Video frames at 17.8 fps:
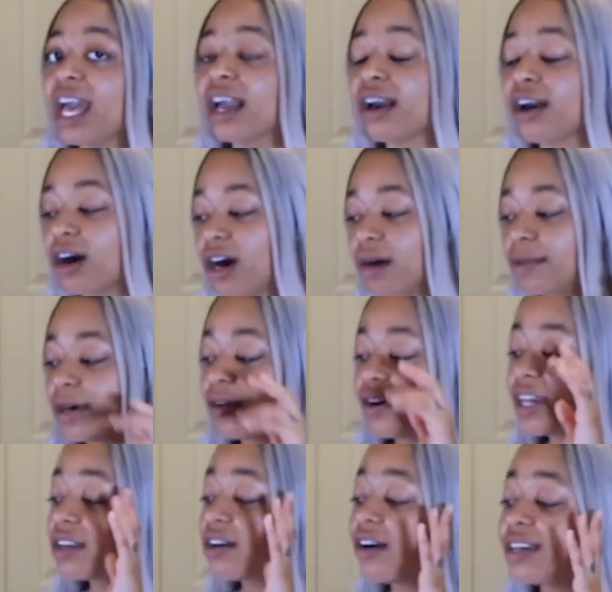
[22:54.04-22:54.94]
Cabo.
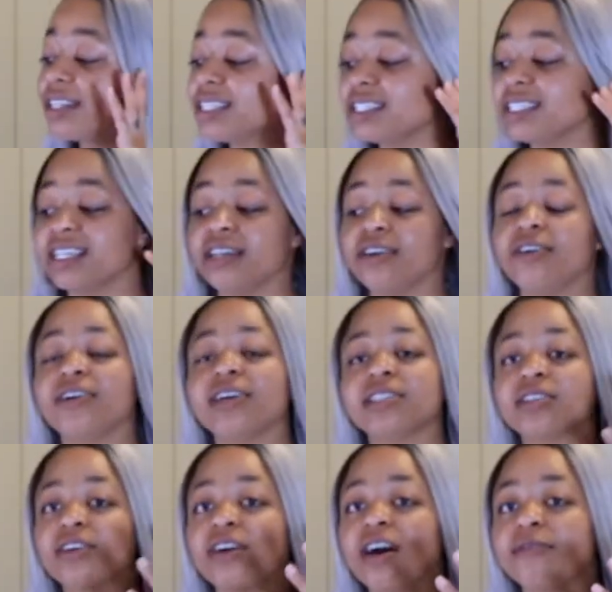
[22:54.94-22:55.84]
And honestly, going
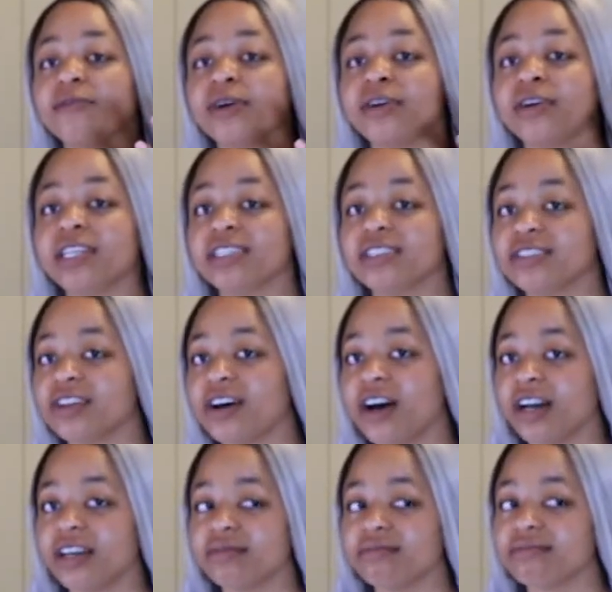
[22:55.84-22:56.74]
to Cabo is
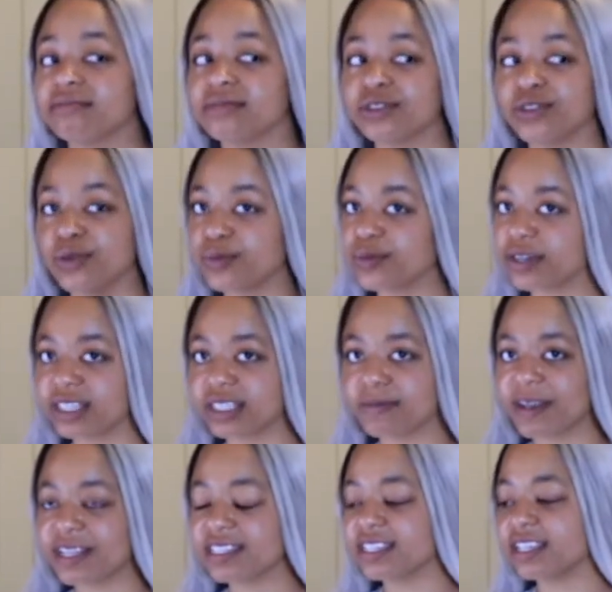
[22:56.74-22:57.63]
not super
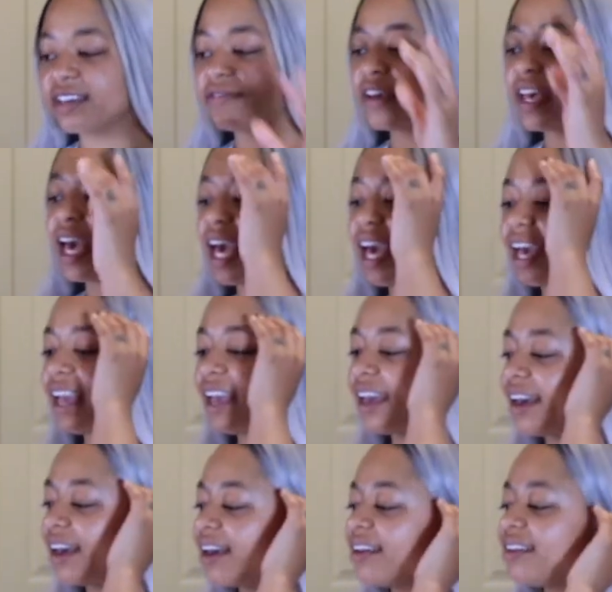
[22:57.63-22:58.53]
expensive.
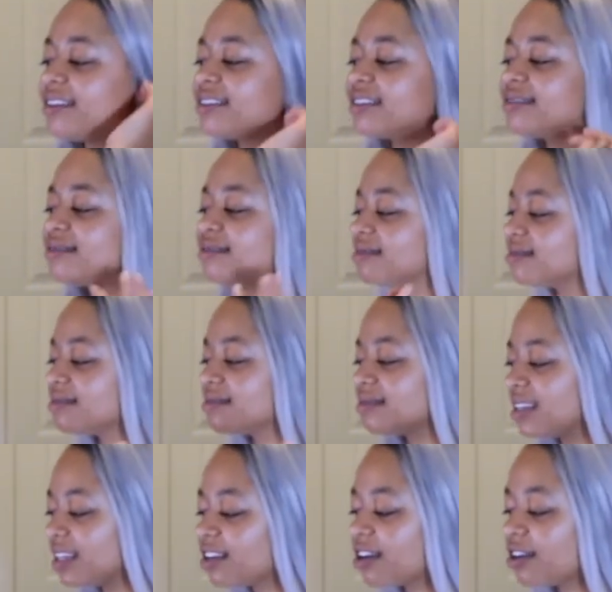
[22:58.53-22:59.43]
And,
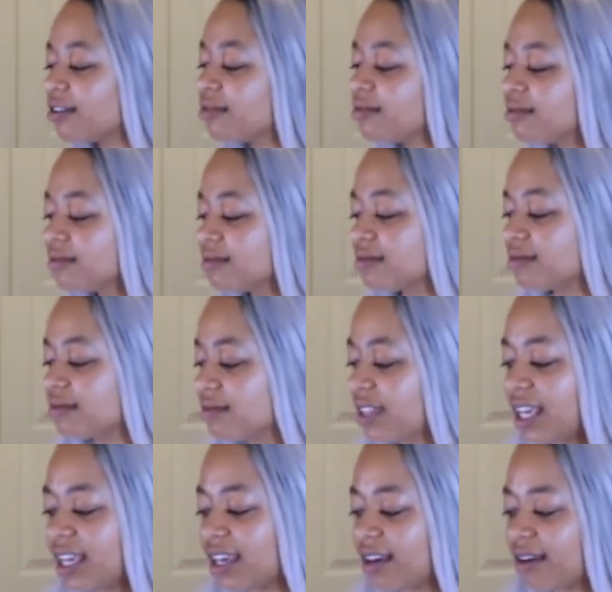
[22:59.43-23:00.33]
you know,
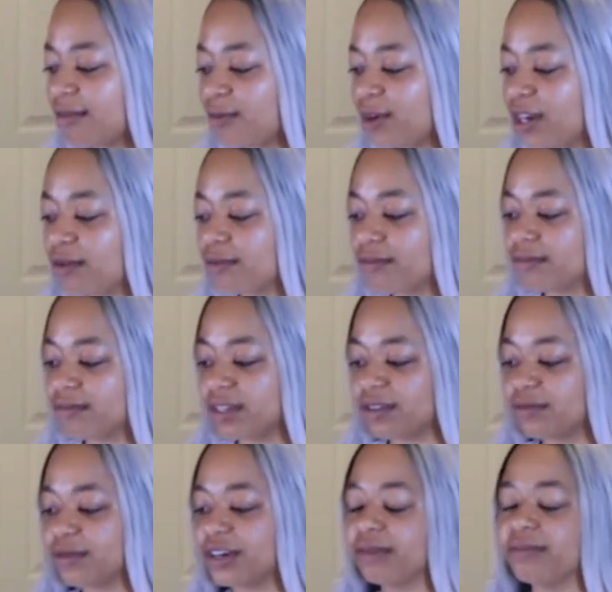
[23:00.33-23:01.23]
like, we don't
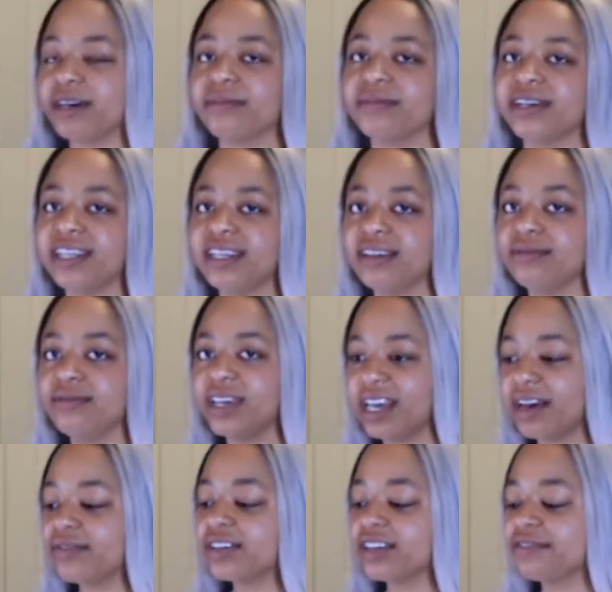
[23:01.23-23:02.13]
worry about money. We
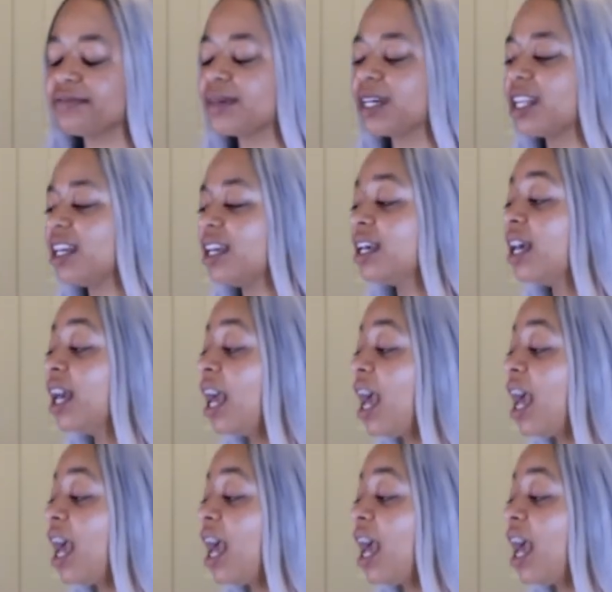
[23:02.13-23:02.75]
have enough money.